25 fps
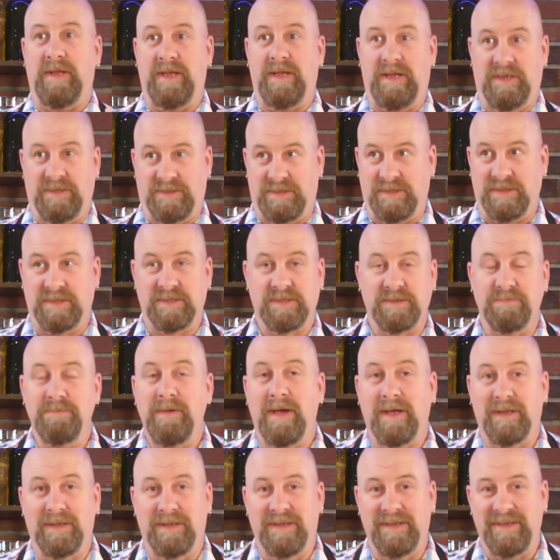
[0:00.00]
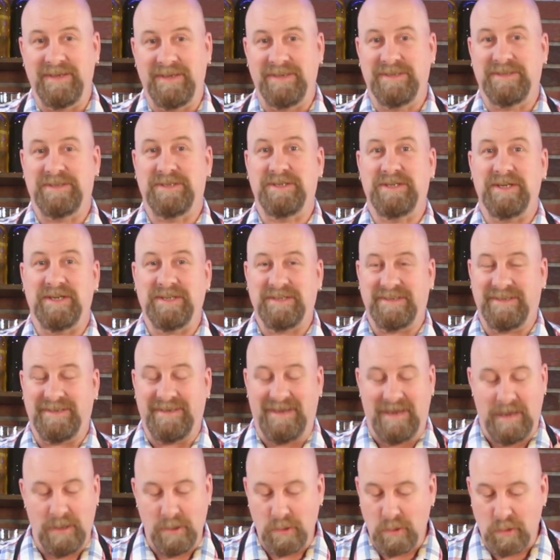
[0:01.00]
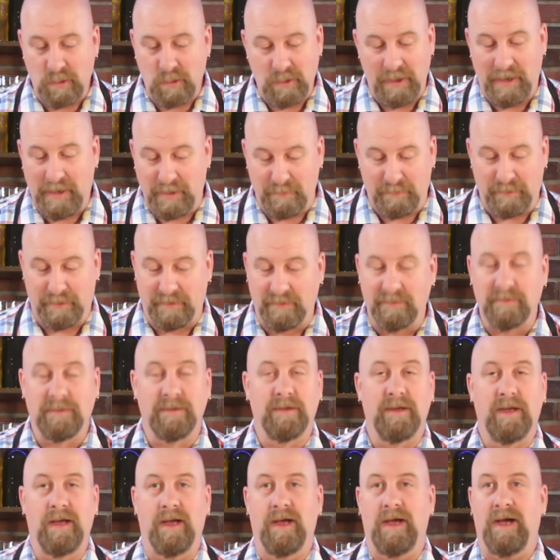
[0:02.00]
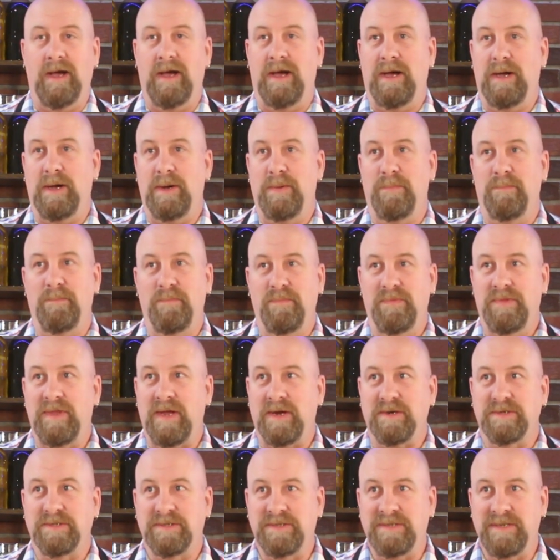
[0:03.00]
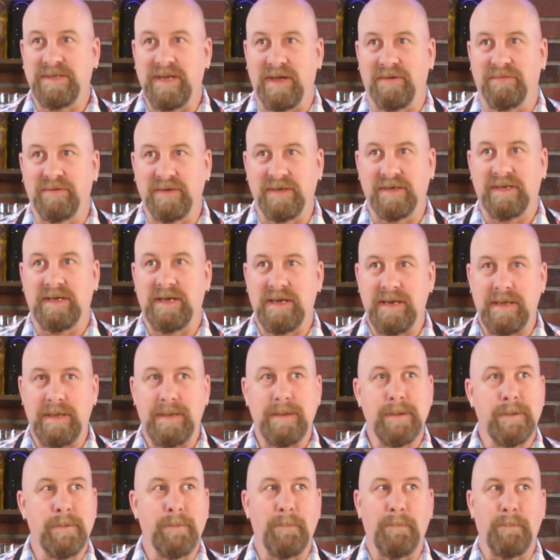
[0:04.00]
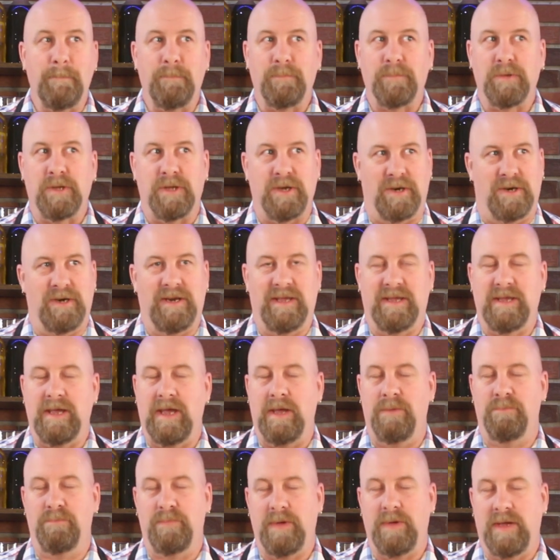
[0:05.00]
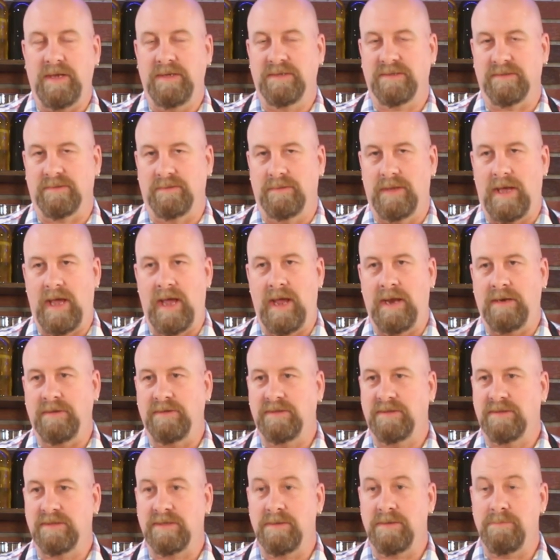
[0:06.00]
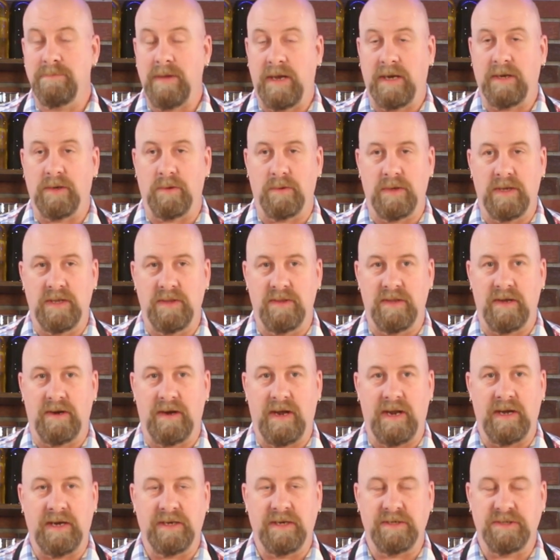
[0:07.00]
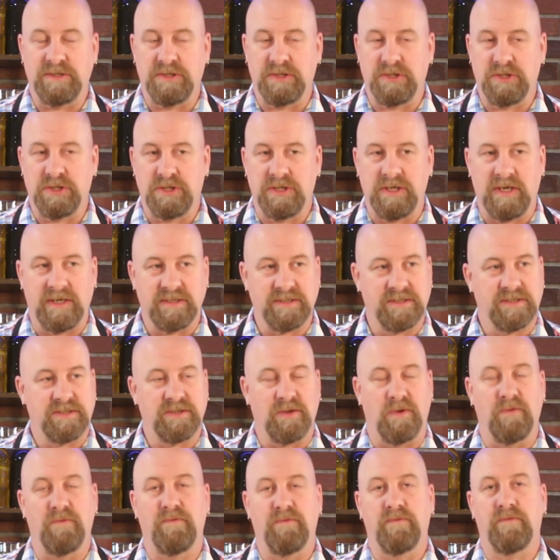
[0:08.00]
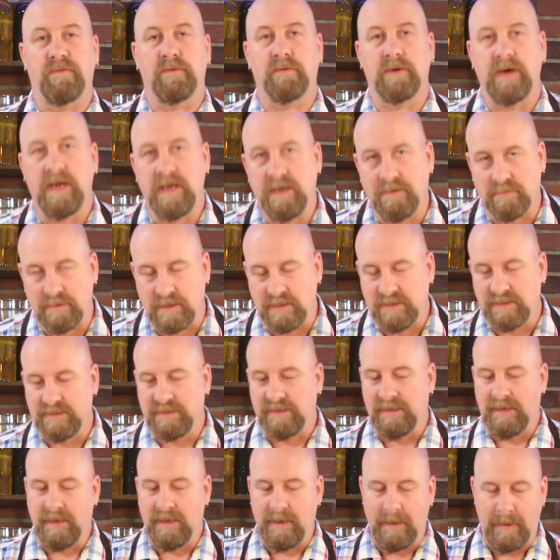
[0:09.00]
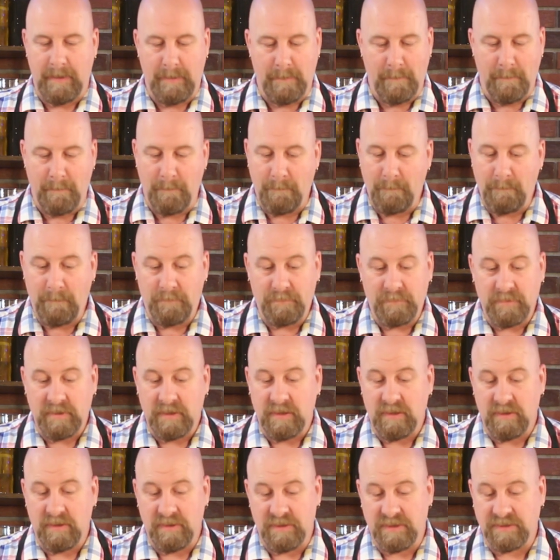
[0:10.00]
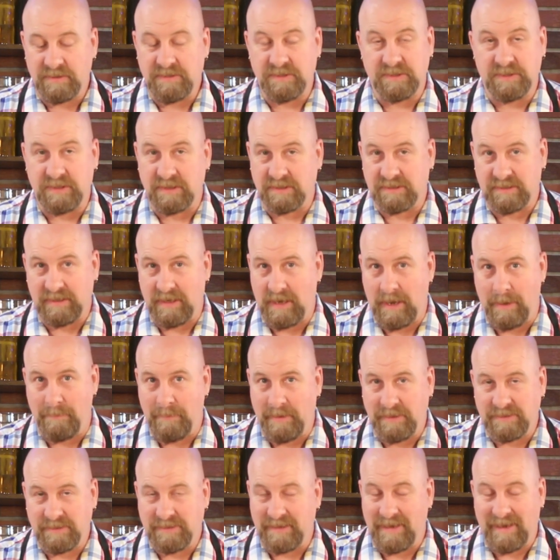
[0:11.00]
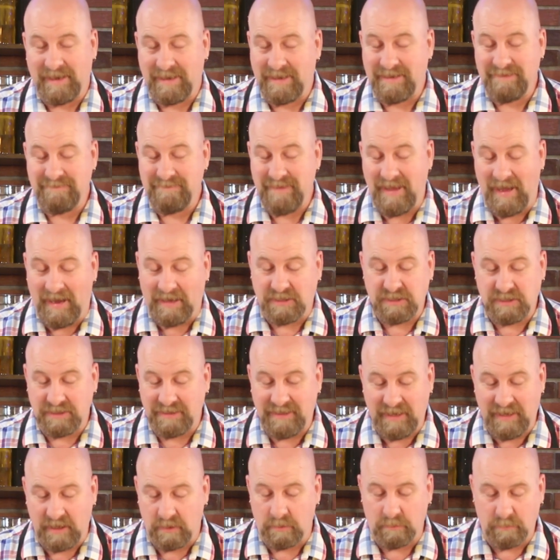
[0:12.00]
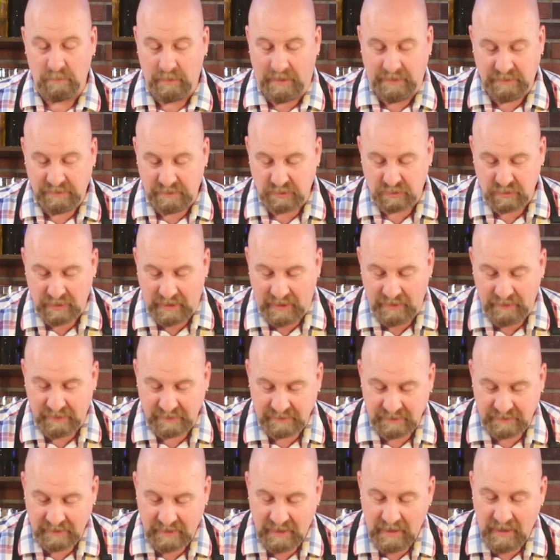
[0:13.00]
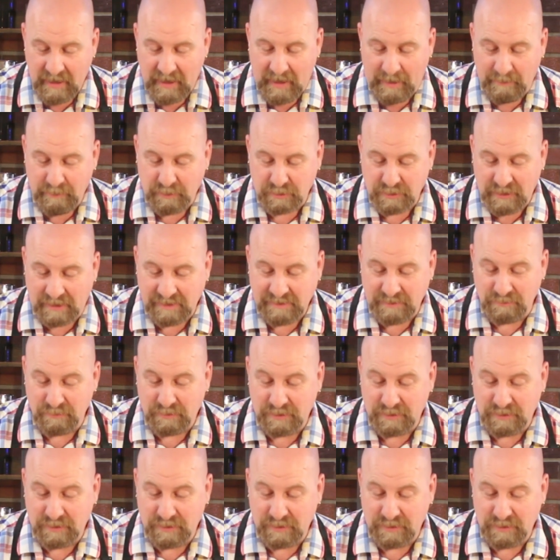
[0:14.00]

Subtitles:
is the smell is just incredible. There's definitely garlic and basil and tomato in there, and it's just so fragrant. This is just amazing. I actually cannot wait to try this. I'm going to try some